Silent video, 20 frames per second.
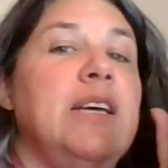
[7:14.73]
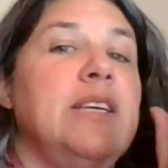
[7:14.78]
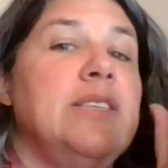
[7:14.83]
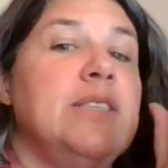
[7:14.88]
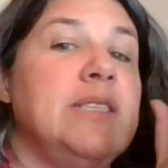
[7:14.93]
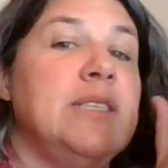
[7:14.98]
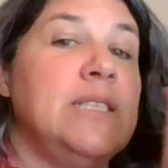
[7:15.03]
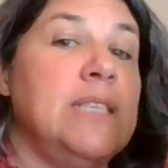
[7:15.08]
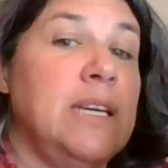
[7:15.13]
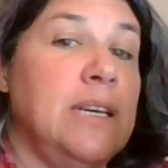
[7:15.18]

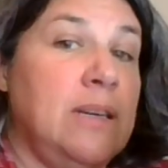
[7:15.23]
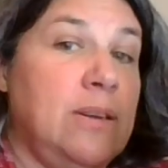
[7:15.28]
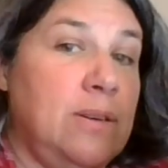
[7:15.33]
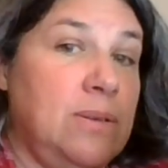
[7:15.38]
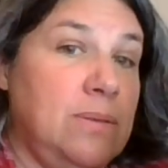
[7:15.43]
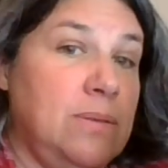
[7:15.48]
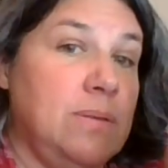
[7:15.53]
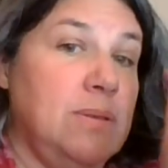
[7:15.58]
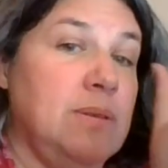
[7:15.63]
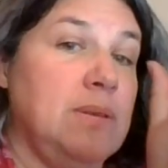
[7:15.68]

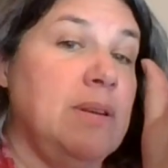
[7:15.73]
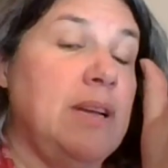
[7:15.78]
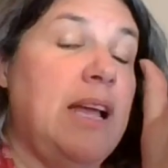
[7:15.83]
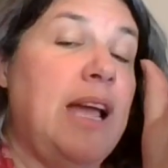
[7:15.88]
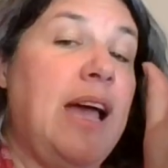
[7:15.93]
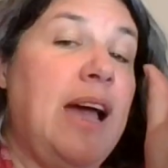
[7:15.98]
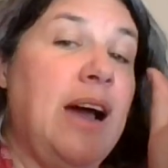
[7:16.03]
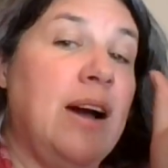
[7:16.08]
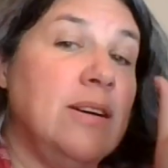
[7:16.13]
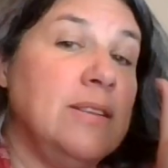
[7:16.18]
So
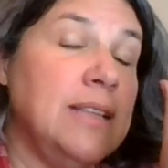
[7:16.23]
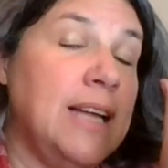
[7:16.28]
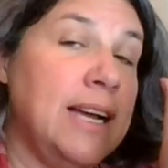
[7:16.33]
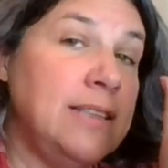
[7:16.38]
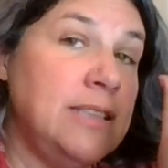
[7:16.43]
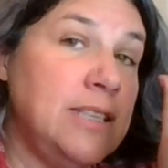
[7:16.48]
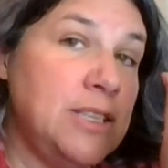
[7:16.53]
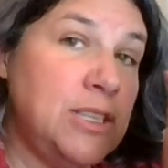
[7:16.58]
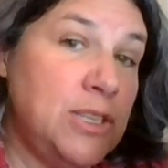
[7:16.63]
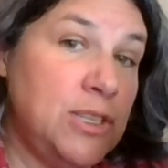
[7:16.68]

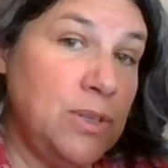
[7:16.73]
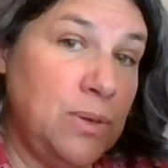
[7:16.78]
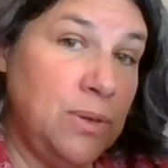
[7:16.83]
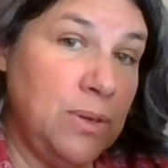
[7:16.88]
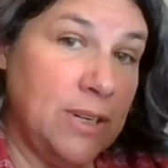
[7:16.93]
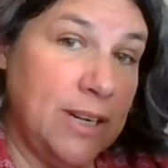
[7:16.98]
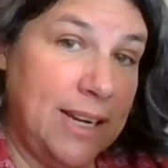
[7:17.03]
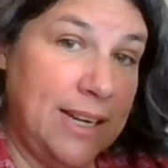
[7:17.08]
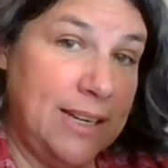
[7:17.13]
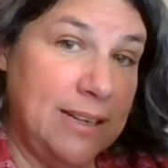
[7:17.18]
outline the
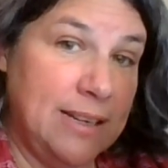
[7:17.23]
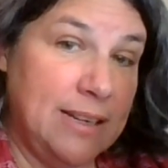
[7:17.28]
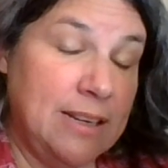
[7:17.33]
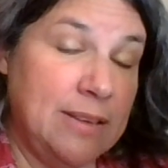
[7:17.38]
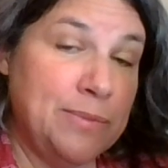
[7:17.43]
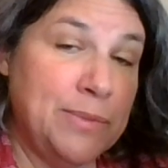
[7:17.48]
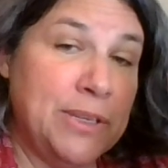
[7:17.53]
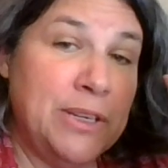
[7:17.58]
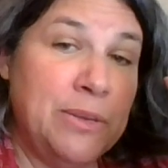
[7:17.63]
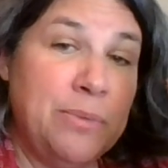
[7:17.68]
story.
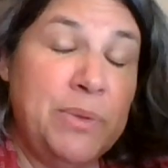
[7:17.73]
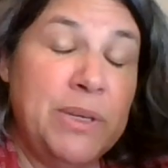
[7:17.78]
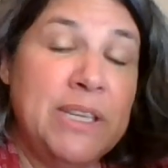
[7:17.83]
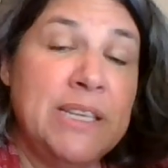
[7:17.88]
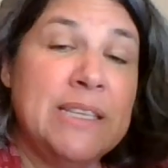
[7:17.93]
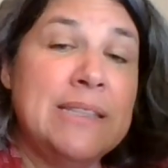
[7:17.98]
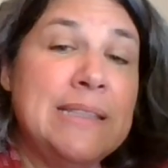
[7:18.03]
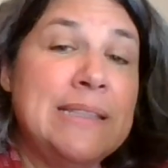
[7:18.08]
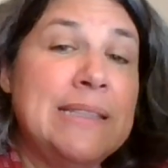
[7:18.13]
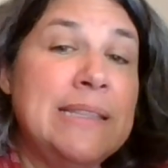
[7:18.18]
I'm going to be
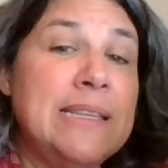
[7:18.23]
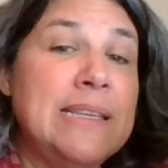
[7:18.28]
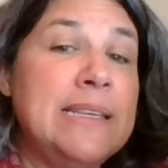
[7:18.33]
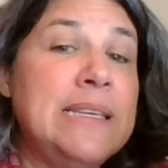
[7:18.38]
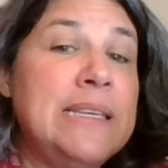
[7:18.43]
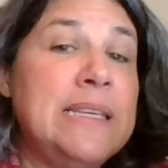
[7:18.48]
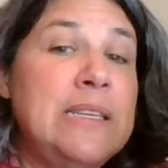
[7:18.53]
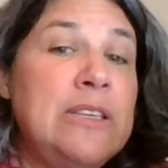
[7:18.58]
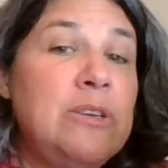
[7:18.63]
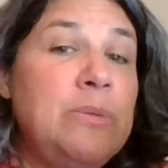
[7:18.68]
a
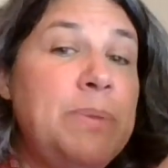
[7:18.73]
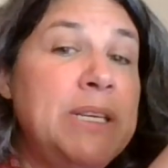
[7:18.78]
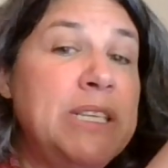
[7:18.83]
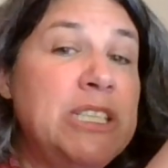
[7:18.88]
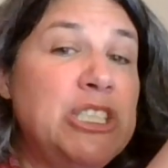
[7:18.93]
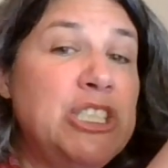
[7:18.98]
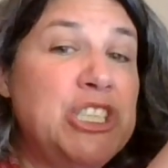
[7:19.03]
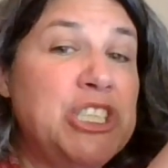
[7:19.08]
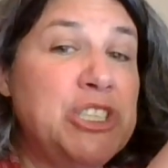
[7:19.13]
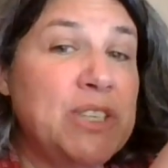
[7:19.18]
little bit
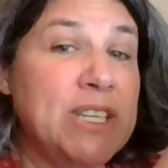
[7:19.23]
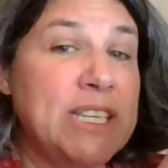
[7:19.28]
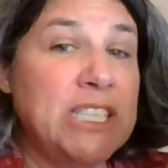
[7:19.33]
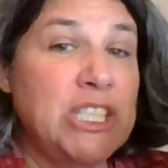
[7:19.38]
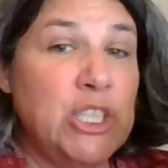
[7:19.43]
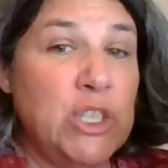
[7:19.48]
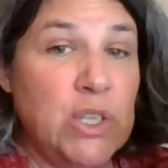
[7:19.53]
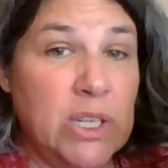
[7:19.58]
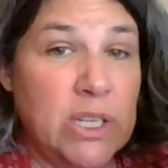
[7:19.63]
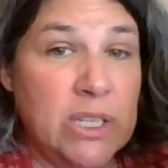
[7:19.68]

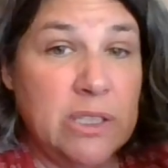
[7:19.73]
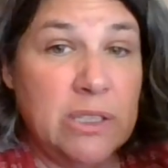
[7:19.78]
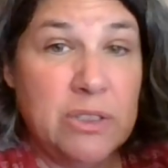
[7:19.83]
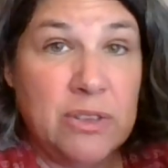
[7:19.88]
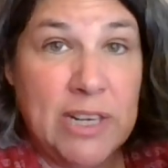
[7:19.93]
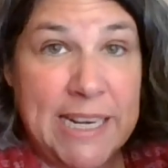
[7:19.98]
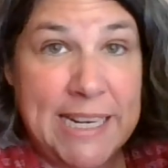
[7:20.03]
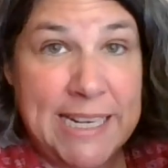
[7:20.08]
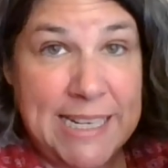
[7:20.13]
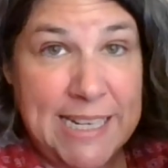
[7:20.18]
stricter on
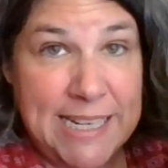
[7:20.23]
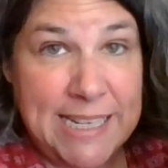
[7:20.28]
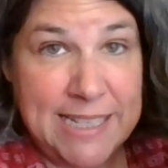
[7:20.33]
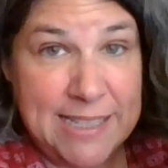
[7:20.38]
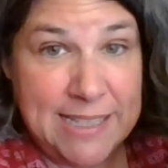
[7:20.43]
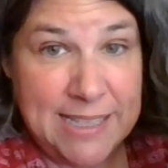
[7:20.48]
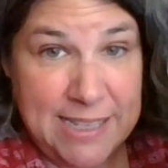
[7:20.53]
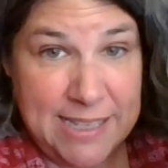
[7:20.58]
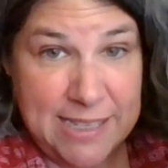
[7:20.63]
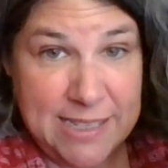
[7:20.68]
grading
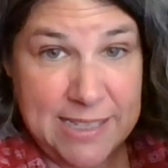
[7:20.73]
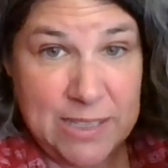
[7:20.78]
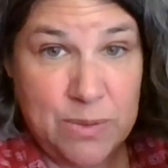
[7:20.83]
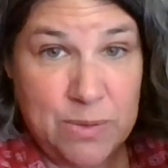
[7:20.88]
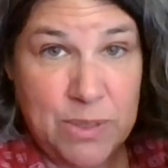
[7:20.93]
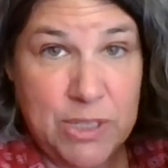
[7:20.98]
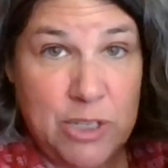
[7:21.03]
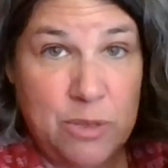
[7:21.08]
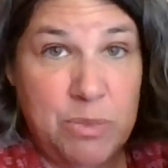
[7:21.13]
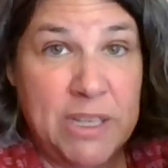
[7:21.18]
this,
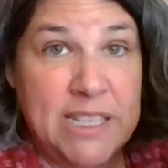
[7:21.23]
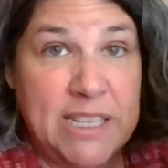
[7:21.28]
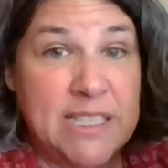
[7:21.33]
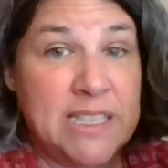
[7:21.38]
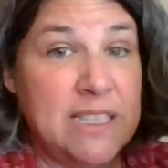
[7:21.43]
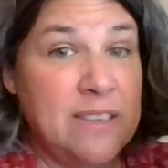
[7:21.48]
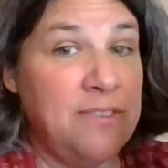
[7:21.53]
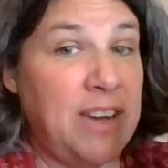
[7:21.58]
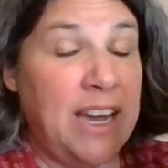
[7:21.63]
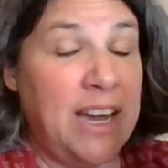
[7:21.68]
which means
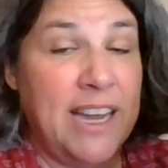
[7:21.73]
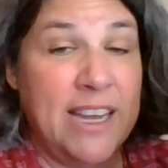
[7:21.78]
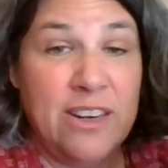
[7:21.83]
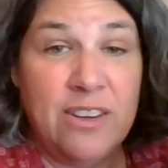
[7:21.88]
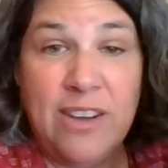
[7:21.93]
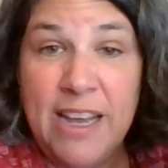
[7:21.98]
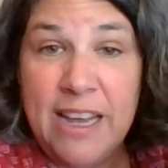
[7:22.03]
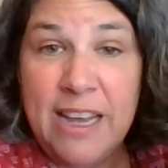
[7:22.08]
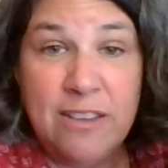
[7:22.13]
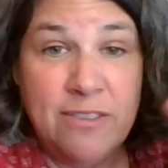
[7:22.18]
if I
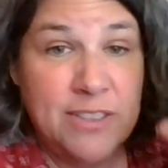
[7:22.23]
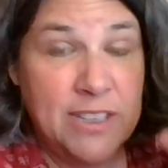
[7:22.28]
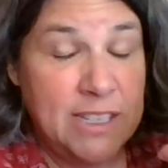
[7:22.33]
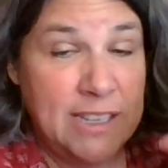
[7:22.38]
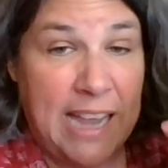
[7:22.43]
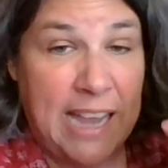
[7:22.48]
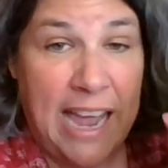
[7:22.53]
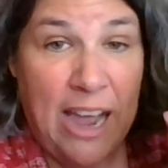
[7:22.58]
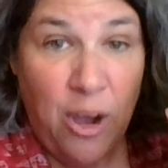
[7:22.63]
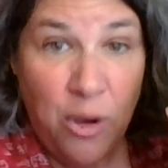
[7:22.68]
don't have
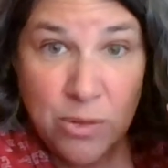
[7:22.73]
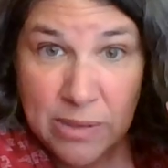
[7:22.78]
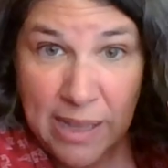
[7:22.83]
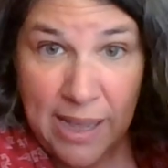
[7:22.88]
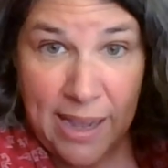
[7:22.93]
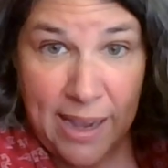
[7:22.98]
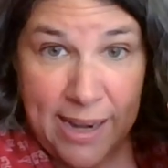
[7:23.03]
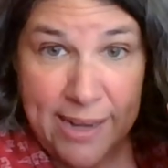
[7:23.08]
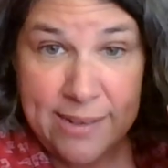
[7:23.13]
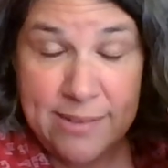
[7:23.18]
an
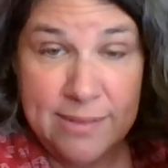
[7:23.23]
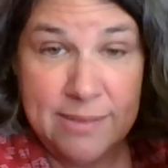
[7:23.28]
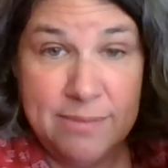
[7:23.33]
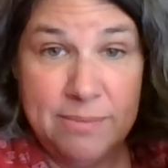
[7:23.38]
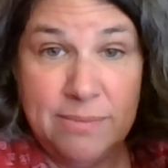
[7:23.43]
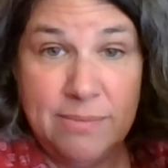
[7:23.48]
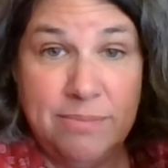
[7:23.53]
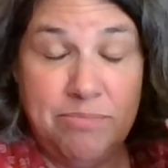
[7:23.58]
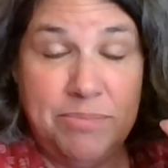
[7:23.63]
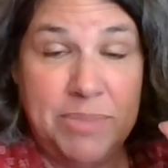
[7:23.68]
outline,
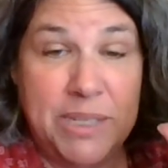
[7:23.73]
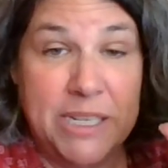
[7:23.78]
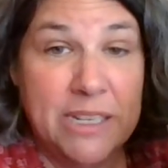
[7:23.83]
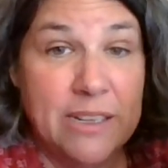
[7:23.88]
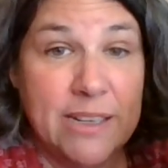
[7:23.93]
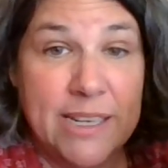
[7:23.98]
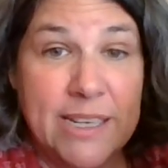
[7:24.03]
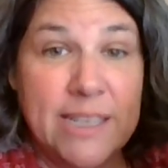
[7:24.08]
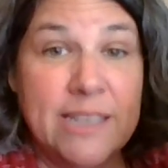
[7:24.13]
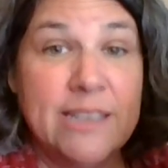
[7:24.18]

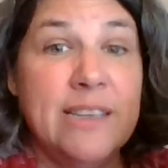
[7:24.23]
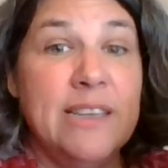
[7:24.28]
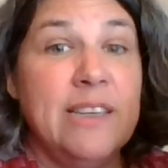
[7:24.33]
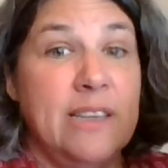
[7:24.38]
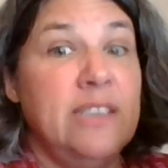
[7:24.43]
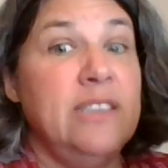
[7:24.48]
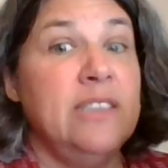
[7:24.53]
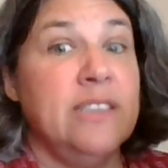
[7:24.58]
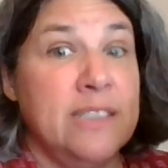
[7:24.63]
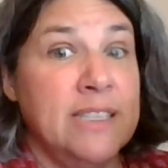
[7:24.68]
period,
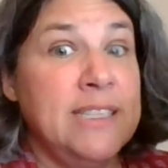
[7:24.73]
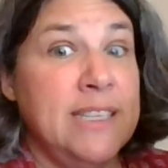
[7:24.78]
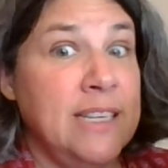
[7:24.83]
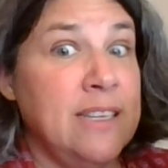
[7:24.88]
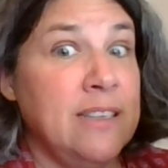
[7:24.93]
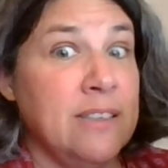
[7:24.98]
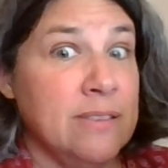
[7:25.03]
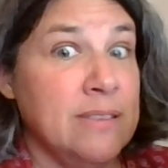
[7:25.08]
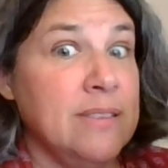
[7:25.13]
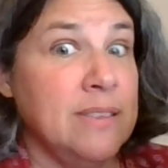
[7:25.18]
you're going to
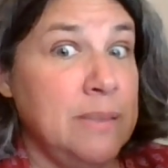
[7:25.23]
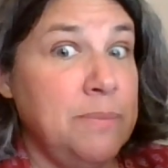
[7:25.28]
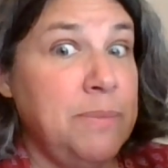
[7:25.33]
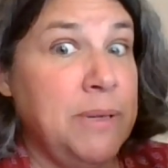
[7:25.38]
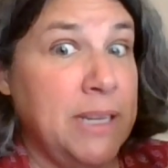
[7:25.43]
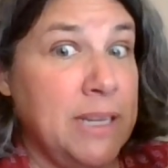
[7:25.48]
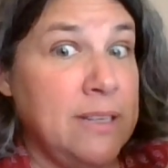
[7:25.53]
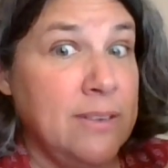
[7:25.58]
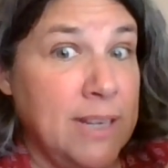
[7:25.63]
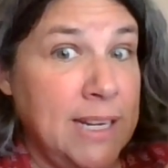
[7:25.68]
get a really
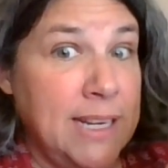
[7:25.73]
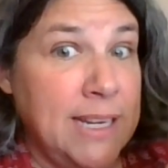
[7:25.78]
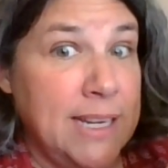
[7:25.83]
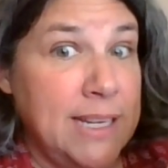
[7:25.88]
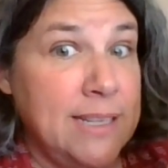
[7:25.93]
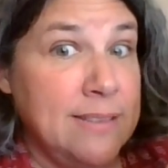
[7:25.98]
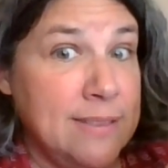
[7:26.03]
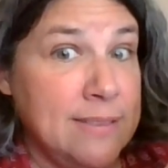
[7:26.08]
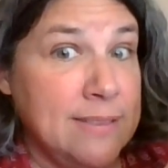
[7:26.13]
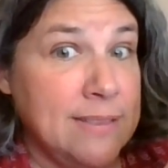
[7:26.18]
bad
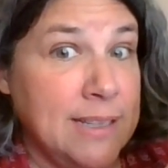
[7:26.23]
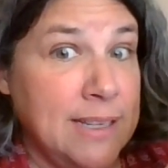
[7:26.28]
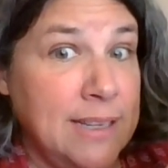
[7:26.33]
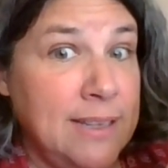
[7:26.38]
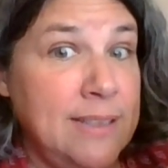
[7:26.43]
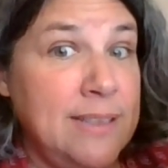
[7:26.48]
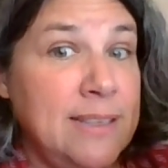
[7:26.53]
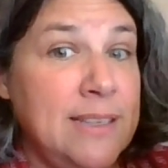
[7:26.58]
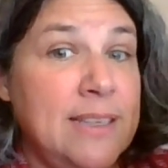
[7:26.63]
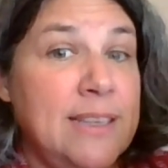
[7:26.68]
grade.
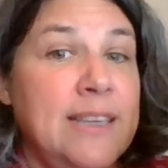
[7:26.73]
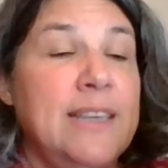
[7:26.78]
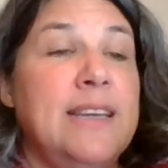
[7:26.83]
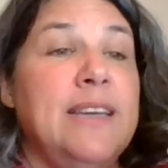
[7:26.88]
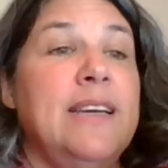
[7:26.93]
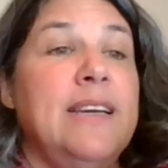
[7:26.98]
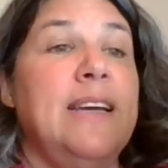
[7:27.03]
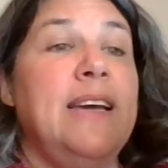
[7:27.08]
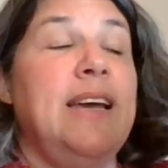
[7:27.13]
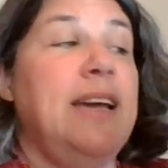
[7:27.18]
Okay.
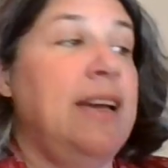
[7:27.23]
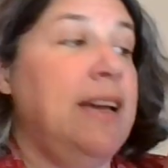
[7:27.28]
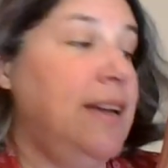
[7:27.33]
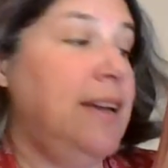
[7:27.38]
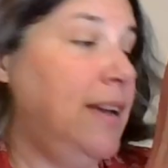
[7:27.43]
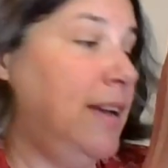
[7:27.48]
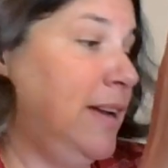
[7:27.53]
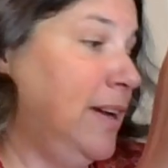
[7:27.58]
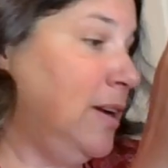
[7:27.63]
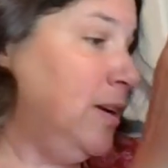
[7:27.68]

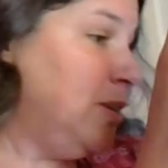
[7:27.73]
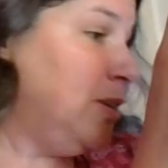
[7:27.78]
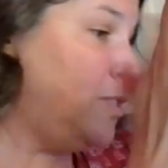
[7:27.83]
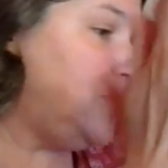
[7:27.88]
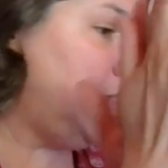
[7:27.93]
Right,